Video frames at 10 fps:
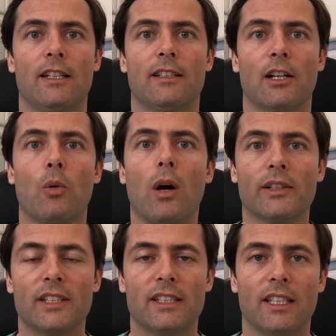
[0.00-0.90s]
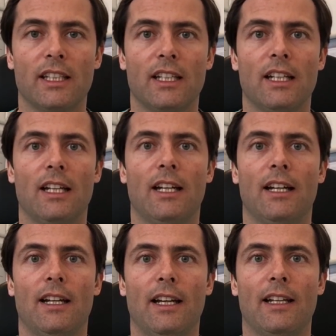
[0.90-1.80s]
the quantity
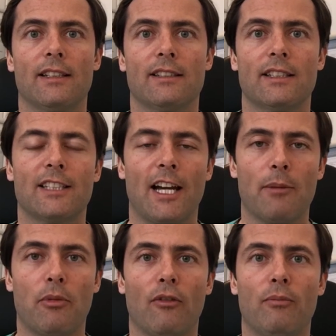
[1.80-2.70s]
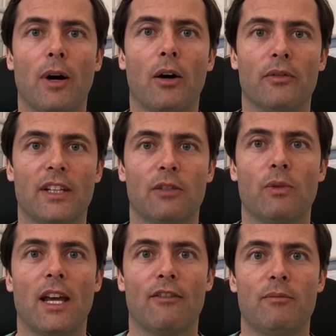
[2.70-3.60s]
and the type of bone that we
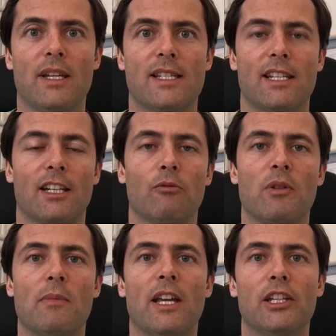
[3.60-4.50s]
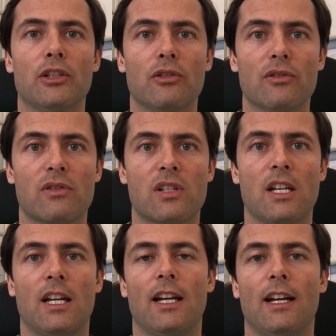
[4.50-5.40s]
have missing. We may use
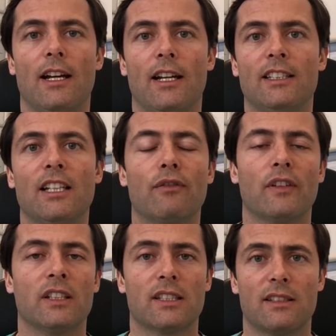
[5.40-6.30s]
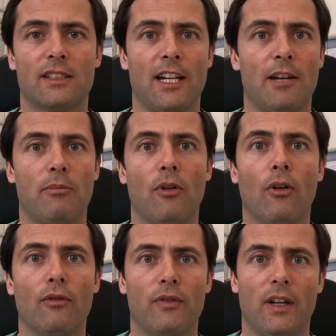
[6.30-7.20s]
a different type
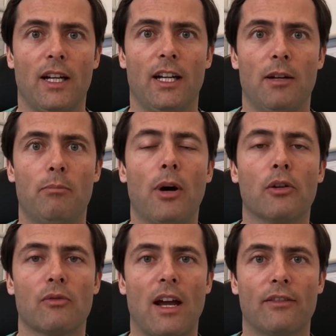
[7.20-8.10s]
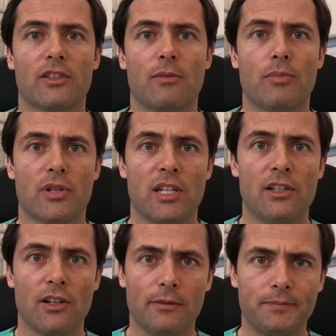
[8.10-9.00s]
of bone graft
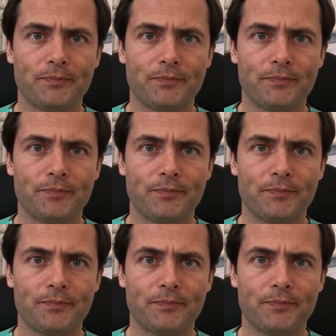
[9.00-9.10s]
procedure,